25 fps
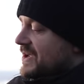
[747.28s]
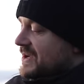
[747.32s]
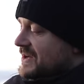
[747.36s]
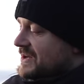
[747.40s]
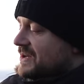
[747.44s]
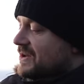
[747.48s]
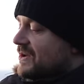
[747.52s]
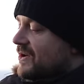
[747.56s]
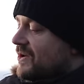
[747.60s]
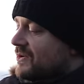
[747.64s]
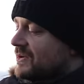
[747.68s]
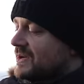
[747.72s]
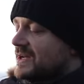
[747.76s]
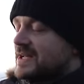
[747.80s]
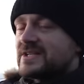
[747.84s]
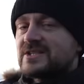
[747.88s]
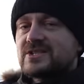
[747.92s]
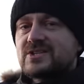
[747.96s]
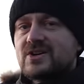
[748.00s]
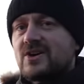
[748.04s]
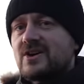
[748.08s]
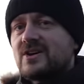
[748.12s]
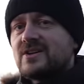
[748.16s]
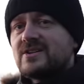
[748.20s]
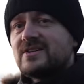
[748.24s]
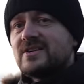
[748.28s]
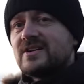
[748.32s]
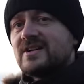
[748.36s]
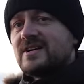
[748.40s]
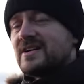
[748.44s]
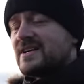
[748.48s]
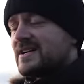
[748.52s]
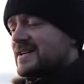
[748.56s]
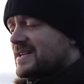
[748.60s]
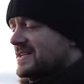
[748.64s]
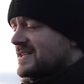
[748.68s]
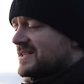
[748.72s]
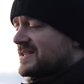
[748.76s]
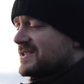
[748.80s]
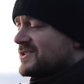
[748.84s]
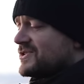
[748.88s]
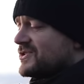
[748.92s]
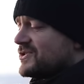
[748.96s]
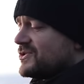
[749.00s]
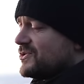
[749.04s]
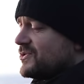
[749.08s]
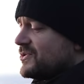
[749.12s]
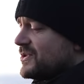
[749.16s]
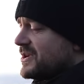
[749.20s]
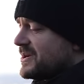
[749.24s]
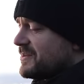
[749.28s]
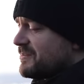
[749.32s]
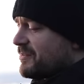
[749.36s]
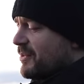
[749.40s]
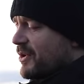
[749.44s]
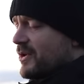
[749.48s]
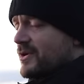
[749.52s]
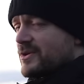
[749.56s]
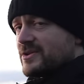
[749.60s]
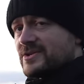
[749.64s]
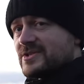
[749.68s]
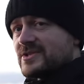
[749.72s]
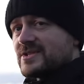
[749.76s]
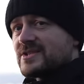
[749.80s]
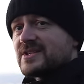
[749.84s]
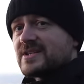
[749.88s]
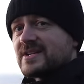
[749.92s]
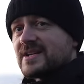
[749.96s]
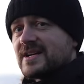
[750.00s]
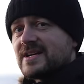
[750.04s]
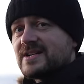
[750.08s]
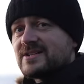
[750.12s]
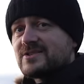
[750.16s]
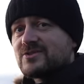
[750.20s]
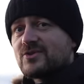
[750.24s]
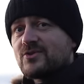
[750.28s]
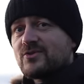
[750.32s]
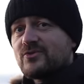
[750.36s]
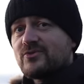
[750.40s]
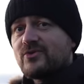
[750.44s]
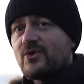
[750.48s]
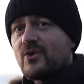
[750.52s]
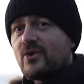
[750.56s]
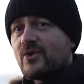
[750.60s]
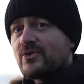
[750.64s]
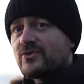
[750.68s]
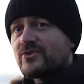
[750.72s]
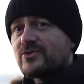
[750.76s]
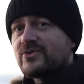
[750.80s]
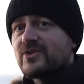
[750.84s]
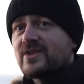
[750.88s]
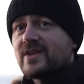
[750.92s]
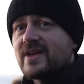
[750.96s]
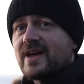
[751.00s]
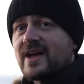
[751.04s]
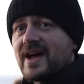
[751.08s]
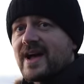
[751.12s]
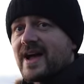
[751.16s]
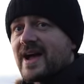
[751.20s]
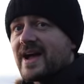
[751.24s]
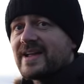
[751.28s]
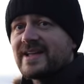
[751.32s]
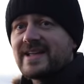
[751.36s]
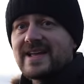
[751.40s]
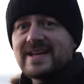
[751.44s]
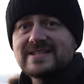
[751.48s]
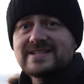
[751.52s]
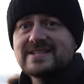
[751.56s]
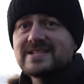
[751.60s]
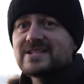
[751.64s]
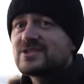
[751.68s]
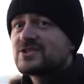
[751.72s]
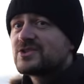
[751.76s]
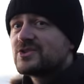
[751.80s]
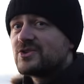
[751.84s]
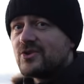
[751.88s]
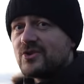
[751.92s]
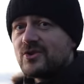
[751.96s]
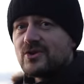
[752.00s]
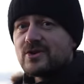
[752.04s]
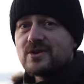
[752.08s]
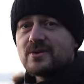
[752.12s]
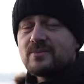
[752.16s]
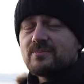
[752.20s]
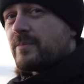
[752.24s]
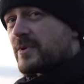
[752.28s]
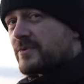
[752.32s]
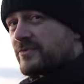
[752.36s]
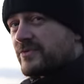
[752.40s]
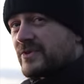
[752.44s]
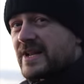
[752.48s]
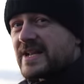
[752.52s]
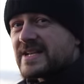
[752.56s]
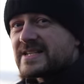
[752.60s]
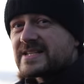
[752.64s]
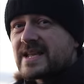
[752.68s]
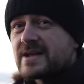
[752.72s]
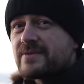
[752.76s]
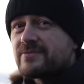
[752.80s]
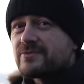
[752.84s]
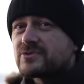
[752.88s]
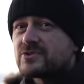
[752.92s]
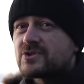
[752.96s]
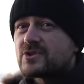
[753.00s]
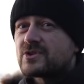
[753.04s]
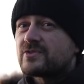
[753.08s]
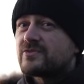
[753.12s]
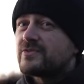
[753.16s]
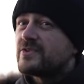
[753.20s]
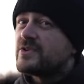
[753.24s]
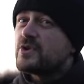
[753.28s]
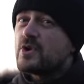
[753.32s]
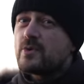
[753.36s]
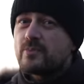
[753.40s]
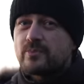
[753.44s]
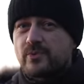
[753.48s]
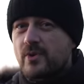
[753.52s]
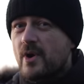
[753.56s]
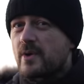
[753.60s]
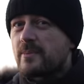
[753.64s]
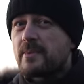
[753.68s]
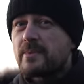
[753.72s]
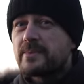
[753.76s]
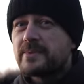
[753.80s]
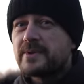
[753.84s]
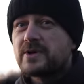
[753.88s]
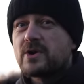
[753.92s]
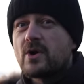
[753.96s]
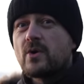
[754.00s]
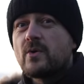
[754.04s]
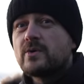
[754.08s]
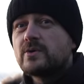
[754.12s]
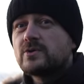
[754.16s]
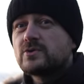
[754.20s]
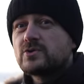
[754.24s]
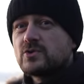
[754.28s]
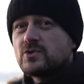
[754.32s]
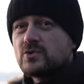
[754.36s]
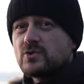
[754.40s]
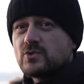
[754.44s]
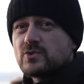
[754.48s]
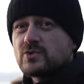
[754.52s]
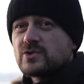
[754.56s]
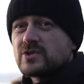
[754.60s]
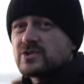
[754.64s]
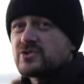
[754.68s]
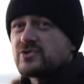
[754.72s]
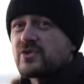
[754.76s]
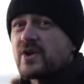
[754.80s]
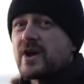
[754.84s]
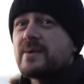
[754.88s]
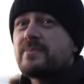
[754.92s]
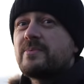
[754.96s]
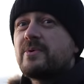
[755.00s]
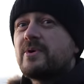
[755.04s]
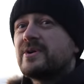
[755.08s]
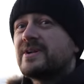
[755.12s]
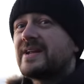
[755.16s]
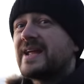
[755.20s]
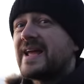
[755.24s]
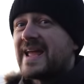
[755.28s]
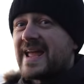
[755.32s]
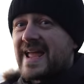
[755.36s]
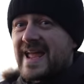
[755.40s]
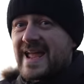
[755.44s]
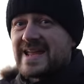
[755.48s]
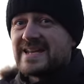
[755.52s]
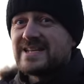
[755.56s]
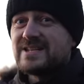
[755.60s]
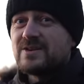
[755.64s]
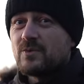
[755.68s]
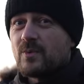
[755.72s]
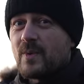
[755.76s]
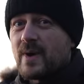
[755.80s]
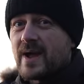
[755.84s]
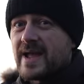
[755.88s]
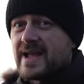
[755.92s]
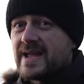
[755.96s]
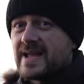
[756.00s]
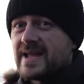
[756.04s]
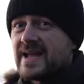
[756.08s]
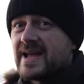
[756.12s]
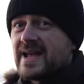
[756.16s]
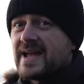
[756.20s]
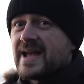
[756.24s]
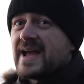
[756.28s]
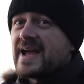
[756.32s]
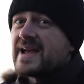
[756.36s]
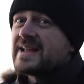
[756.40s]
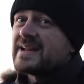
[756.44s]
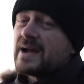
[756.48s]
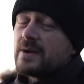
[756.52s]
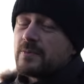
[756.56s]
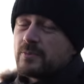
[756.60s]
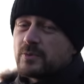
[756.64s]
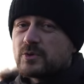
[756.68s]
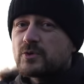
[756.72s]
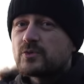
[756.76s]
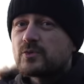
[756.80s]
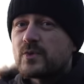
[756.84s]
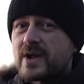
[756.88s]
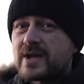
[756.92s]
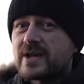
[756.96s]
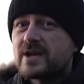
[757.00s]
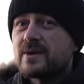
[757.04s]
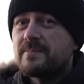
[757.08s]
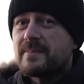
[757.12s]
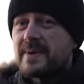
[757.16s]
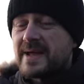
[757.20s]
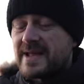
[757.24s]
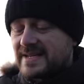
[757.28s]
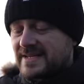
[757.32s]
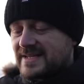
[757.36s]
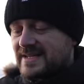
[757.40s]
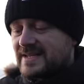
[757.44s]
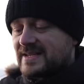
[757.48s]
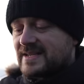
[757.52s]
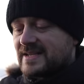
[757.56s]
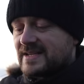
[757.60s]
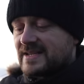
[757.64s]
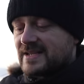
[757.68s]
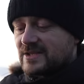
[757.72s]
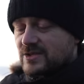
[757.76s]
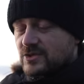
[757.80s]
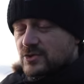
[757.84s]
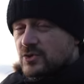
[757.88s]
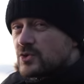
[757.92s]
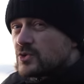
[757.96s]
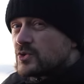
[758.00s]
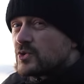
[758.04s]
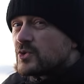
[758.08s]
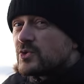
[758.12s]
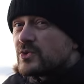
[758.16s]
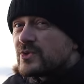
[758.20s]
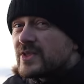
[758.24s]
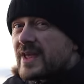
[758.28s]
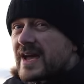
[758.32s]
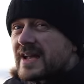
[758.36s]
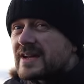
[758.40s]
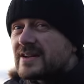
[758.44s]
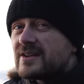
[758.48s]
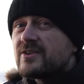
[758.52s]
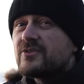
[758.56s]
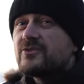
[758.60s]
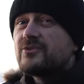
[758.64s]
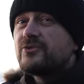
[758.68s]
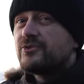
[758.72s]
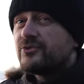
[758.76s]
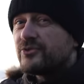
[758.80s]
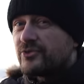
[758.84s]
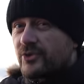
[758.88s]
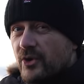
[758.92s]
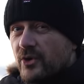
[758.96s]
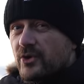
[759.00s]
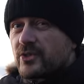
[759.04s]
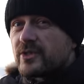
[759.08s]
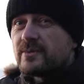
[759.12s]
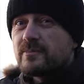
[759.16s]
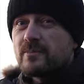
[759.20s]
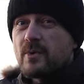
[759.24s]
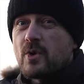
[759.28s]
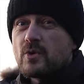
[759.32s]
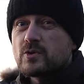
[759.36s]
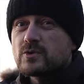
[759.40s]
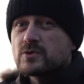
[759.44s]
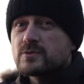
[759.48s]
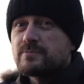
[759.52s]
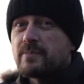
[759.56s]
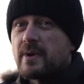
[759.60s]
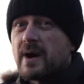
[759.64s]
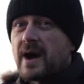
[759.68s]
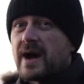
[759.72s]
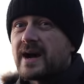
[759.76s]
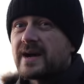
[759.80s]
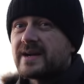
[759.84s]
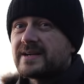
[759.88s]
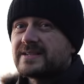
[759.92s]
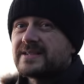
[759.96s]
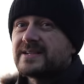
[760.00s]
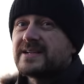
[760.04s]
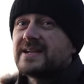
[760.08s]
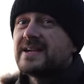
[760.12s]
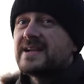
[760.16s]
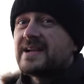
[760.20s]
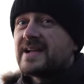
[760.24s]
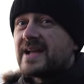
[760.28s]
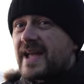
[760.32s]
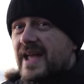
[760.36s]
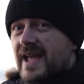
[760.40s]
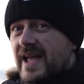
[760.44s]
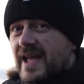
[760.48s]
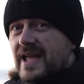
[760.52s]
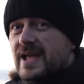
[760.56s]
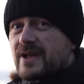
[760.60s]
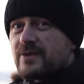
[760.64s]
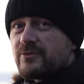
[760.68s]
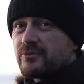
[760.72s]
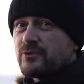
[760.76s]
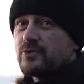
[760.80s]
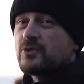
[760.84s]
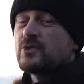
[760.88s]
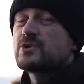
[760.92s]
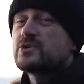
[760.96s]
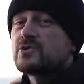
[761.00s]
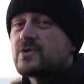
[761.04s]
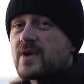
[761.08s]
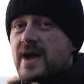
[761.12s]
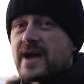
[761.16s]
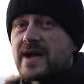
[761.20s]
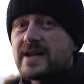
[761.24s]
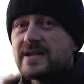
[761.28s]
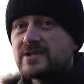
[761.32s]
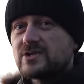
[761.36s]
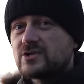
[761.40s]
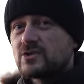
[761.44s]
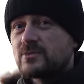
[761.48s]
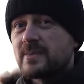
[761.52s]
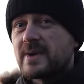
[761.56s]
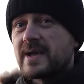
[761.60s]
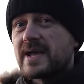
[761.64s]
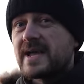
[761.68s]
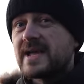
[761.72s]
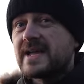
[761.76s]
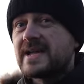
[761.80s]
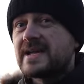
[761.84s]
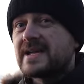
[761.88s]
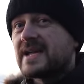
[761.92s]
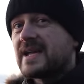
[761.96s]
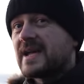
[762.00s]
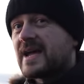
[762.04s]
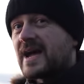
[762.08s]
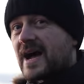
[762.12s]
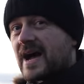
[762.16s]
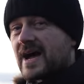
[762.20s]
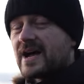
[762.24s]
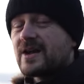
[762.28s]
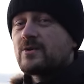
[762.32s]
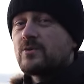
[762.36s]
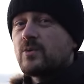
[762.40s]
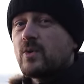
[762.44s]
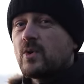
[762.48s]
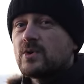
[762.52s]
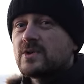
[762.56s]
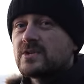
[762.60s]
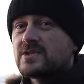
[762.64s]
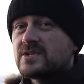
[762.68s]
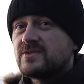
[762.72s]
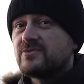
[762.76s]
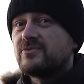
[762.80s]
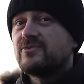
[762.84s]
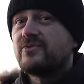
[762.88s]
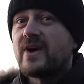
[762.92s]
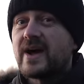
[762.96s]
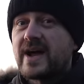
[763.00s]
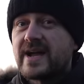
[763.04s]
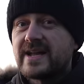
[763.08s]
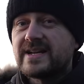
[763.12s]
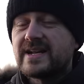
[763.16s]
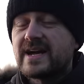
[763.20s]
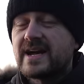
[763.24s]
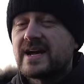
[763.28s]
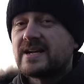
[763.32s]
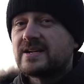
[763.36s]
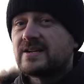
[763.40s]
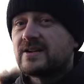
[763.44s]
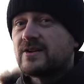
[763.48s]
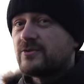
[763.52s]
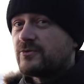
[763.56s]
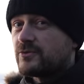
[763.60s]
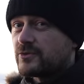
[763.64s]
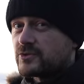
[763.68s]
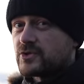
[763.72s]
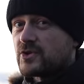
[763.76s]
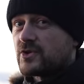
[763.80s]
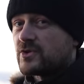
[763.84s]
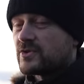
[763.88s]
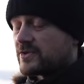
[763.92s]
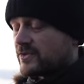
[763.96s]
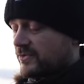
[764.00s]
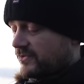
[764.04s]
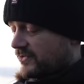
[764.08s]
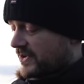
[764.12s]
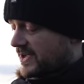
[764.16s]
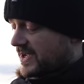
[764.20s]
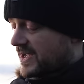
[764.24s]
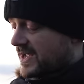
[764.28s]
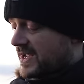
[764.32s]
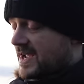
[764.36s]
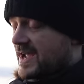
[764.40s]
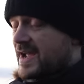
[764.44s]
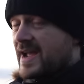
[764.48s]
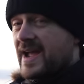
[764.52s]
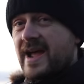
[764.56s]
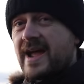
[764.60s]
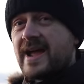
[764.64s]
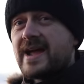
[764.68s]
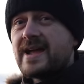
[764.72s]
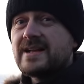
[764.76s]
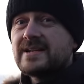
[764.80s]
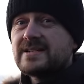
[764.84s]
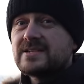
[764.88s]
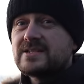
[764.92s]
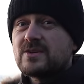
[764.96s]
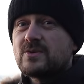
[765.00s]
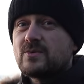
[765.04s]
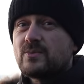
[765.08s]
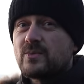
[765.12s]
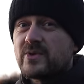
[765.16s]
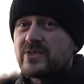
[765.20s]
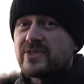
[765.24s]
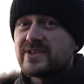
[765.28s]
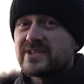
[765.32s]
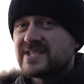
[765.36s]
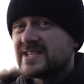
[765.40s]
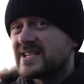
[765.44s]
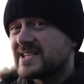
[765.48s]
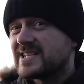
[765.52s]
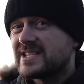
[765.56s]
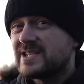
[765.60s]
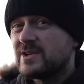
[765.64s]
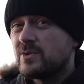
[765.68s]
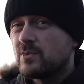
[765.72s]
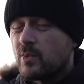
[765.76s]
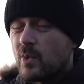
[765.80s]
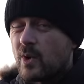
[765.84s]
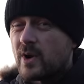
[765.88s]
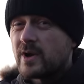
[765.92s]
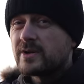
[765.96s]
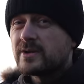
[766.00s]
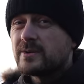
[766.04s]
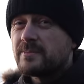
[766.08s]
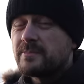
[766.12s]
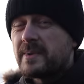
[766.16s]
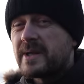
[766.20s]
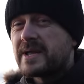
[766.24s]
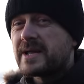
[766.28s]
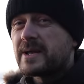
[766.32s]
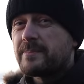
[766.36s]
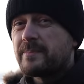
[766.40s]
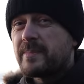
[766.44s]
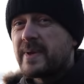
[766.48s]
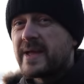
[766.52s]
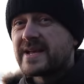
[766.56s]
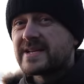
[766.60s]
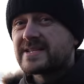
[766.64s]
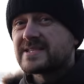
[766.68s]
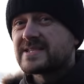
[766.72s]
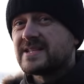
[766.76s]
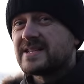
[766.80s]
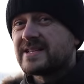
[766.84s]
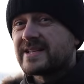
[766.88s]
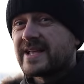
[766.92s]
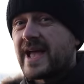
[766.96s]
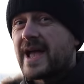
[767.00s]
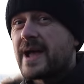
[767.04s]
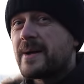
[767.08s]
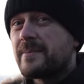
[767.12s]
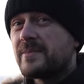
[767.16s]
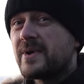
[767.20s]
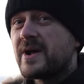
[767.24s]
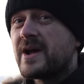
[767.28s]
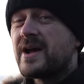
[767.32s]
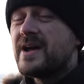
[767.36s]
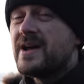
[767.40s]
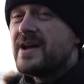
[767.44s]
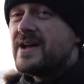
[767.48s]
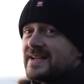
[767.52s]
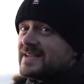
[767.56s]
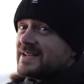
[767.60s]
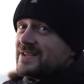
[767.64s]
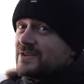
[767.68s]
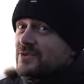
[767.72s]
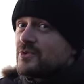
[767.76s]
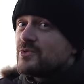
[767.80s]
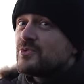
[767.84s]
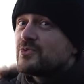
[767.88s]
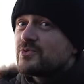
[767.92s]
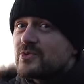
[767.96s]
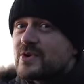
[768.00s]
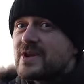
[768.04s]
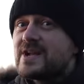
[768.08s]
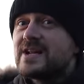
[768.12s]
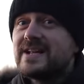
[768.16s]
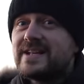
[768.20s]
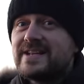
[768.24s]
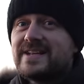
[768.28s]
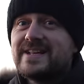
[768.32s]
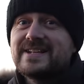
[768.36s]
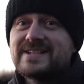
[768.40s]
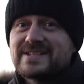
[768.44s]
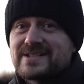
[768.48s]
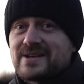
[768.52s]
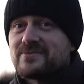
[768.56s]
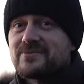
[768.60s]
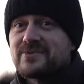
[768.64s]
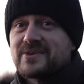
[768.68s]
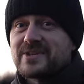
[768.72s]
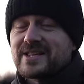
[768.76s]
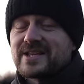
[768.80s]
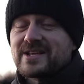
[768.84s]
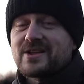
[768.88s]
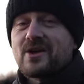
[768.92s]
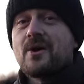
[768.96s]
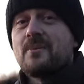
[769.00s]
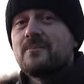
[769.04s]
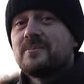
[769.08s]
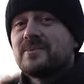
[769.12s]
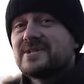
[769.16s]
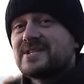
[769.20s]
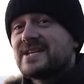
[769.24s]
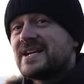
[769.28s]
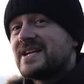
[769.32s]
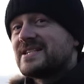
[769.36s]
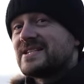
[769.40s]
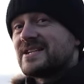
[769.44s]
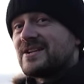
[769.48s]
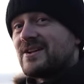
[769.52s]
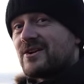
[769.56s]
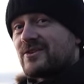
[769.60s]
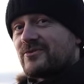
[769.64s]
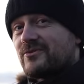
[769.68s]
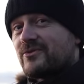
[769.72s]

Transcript: long lens on, shooting birds and so forth, I guess it's good, but for landscape photography, you're probably going to use a tripod anyway. And I would recommend to do that for the most part if you're trying to make high quality fine art photography. And with a 61 megapixel camera, you really need something that compensates a